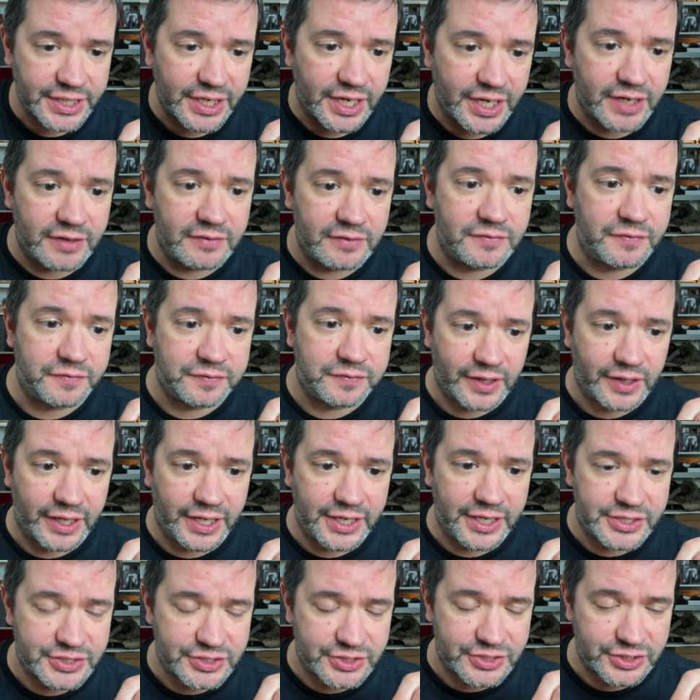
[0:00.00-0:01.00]

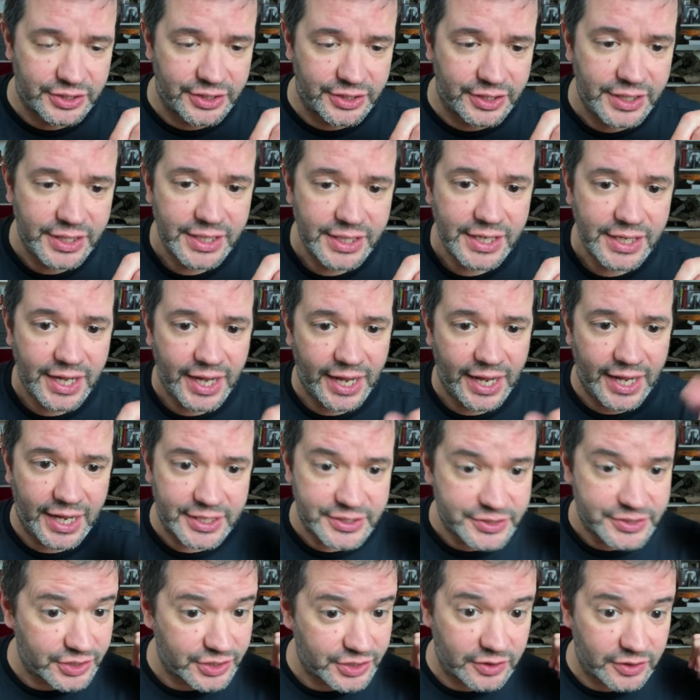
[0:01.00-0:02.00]
inflation as
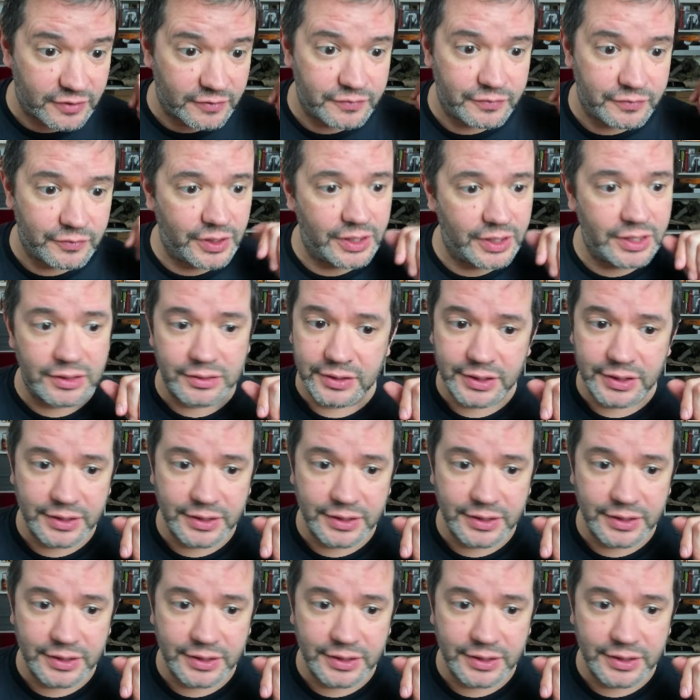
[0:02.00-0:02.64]
of, well,